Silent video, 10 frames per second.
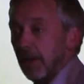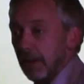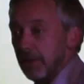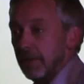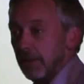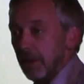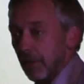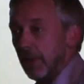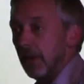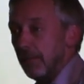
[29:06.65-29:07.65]
And, you
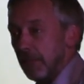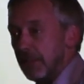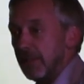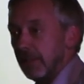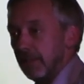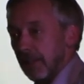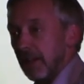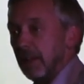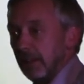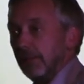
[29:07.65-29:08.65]
know, we are meeting
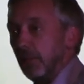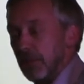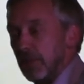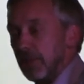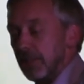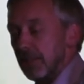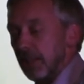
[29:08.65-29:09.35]
their wishes.